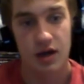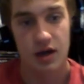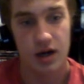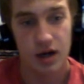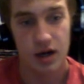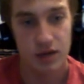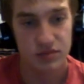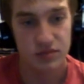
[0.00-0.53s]

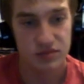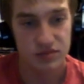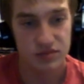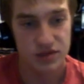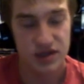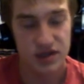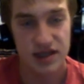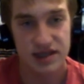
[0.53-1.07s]
Um,
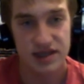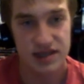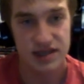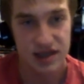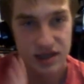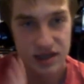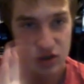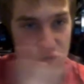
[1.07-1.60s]
so yeah, it's
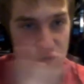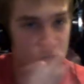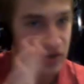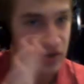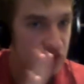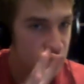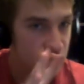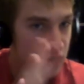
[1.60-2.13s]
like a
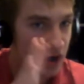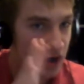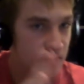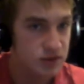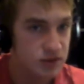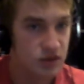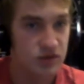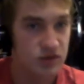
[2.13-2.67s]
documentary type
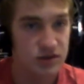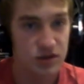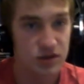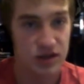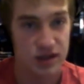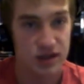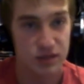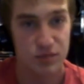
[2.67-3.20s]
style. It's not
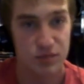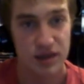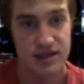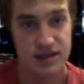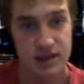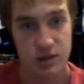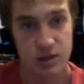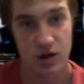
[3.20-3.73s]
like the
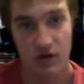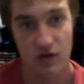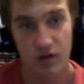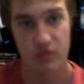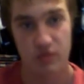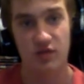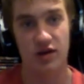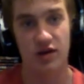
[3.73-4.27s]
basic sci-fi
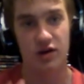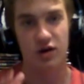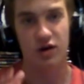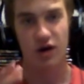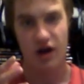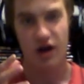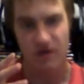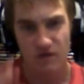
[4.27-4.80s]
movie like
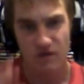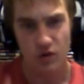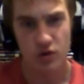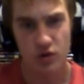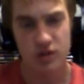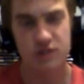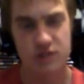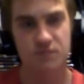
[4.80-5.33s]
I
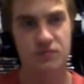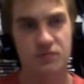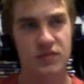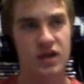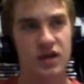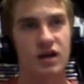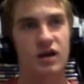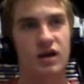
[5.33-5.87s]
thought.
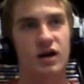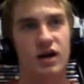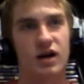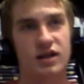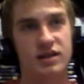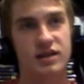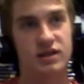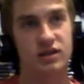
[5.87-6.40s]
Uh,
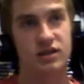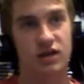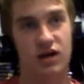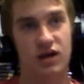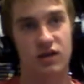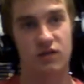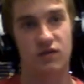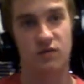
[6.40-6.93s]
this is
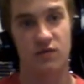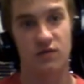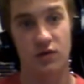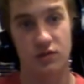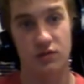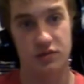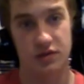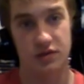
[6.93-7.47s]
kind of
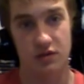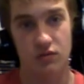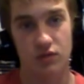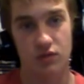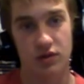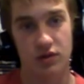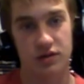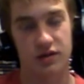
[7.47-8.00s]
very
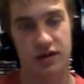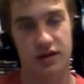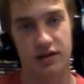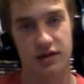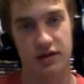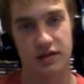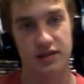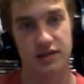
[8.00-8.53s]
different.
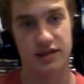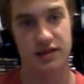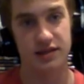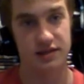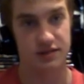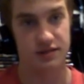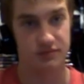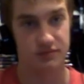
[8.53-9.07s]
Like this
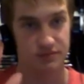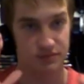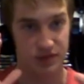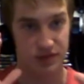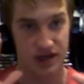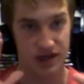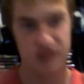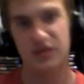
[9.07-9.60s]
is
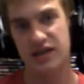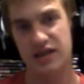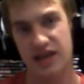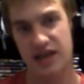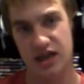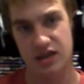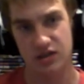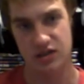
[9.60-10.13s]
my
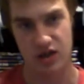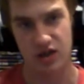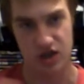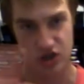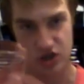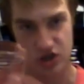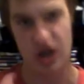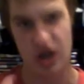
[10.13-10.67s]
expectations kind
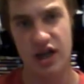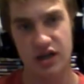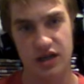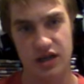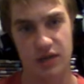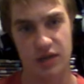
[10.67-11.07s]
of shattered here.